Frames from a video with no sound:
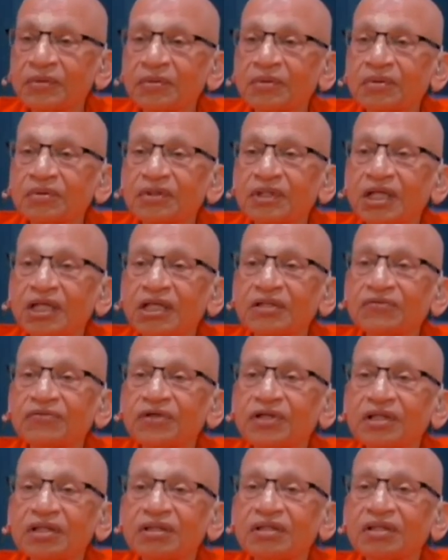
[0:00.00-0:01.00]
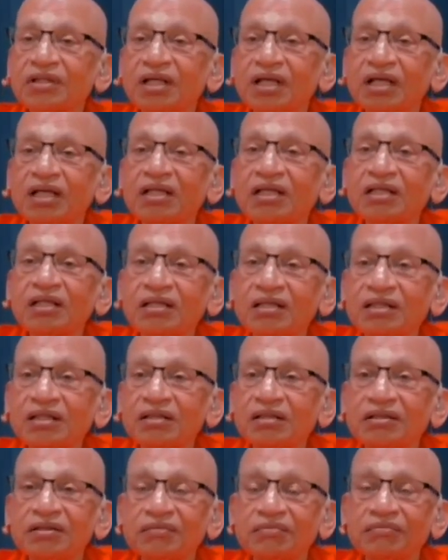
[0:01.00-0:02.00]
That is when
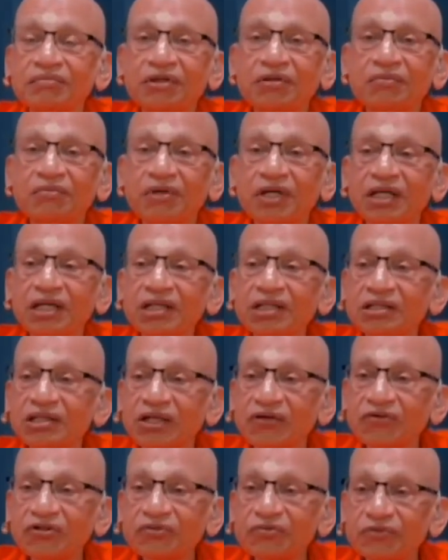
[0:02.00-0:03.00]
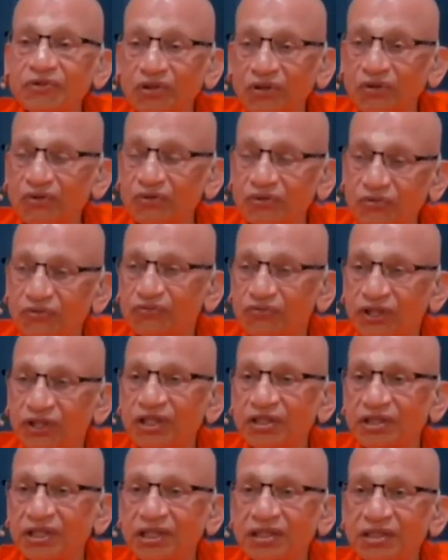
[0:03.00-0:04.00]
my mind drives me off to
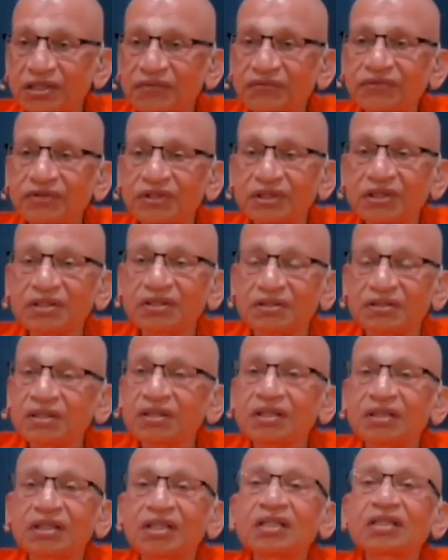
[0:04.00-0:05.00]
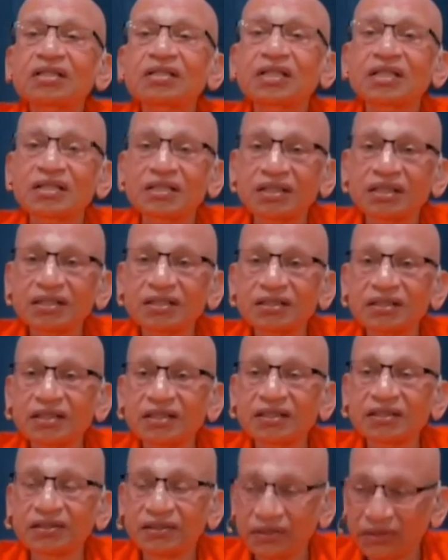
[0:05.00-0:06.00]
various activities, there is
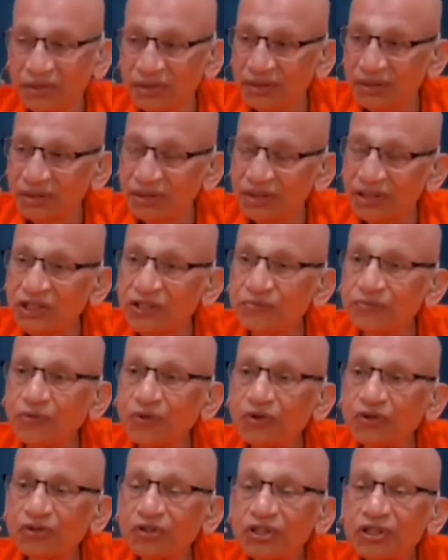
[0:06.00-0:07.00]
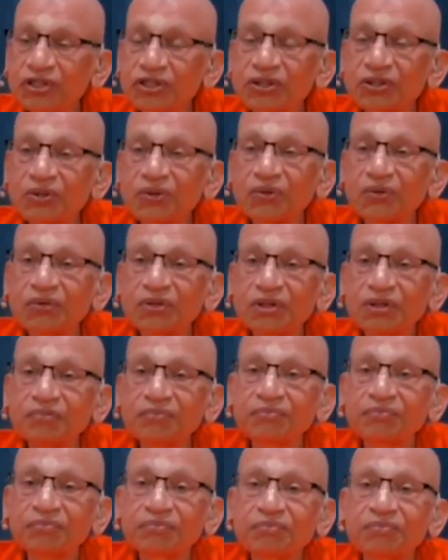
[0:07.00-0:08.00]
restlessness. This process
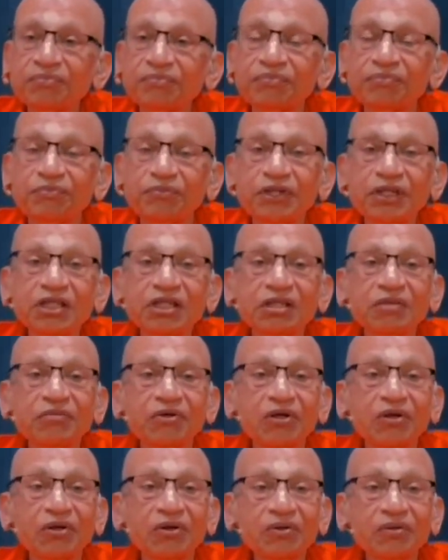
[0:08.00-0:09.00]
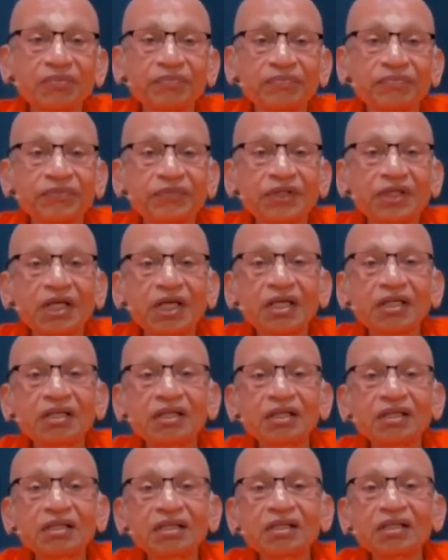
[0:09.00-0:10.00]
slowly brings about an
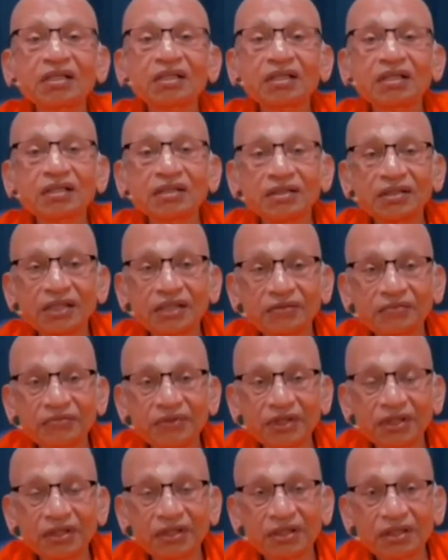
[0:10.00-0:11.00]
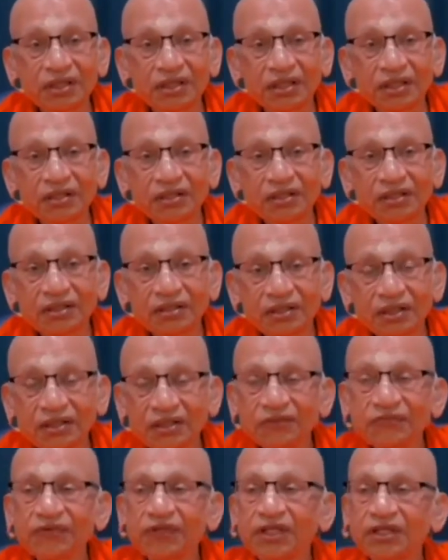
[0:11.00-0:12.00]
inner contentment, inner
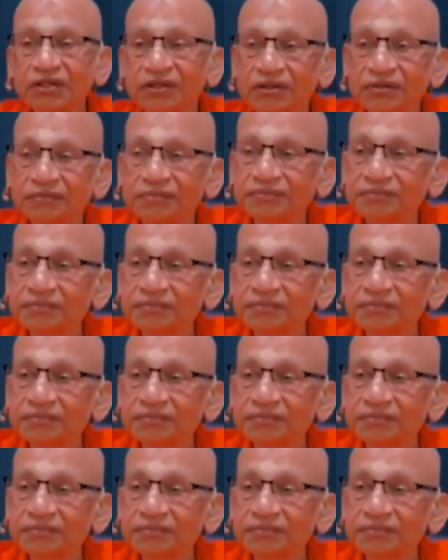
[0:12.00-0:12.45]
satisfaction.